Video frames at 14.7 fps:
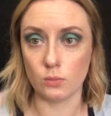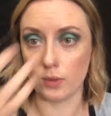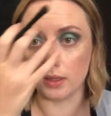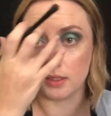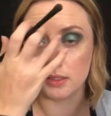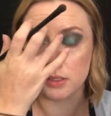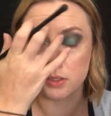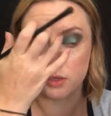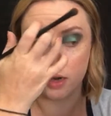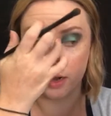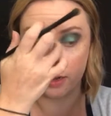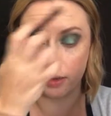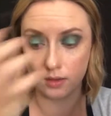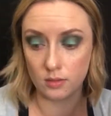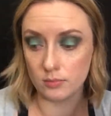willing to
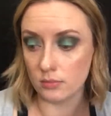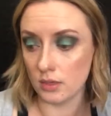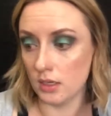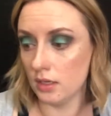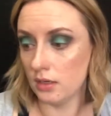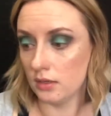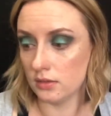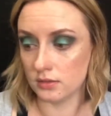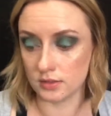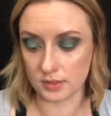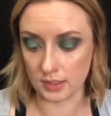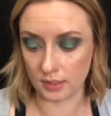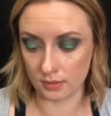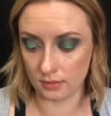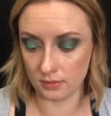try them,
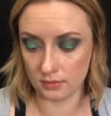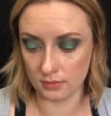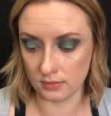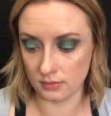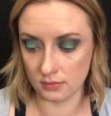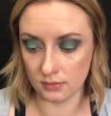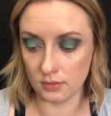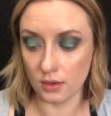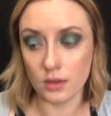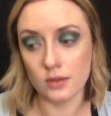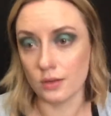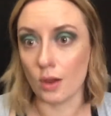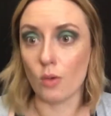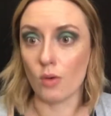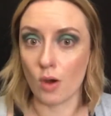just like
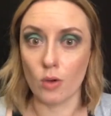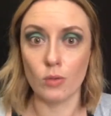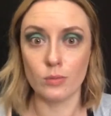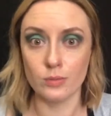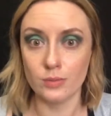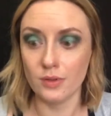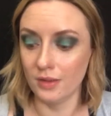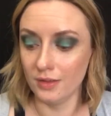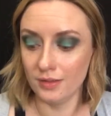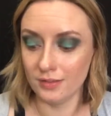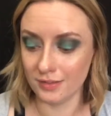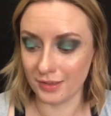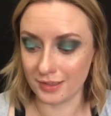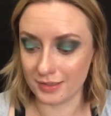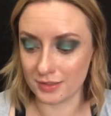go home.
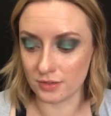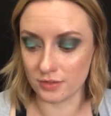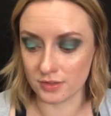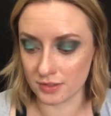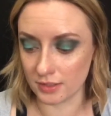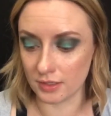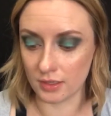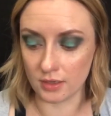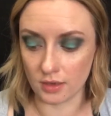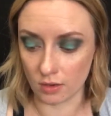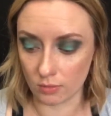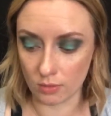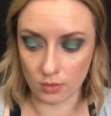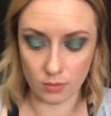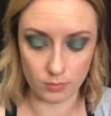Like seriously,
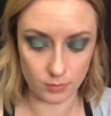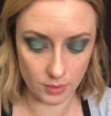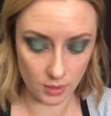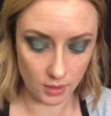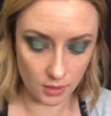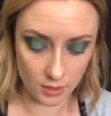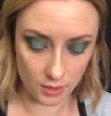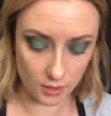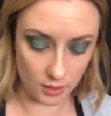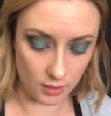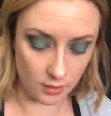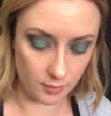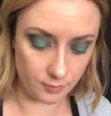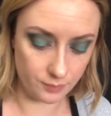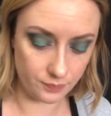go home.
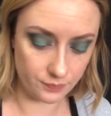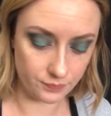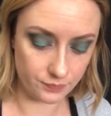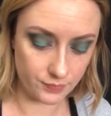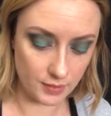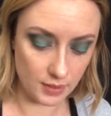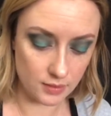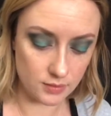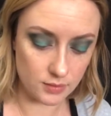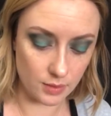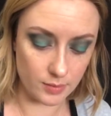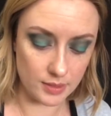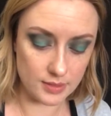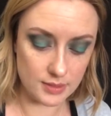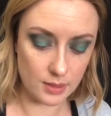So
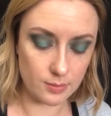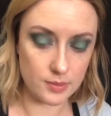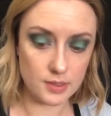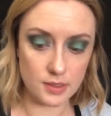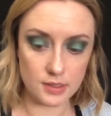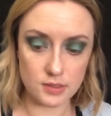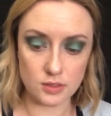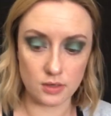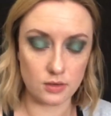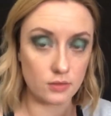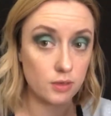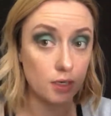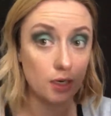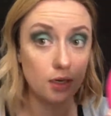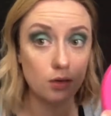I'm gonna tap into that dark
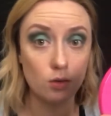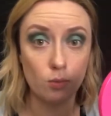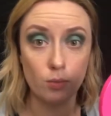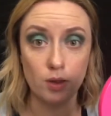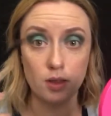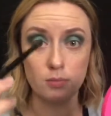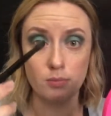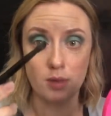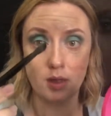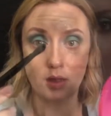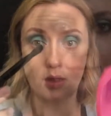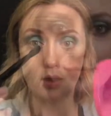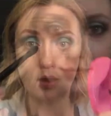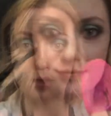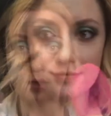green with
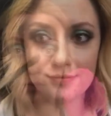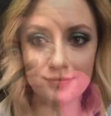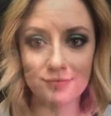my...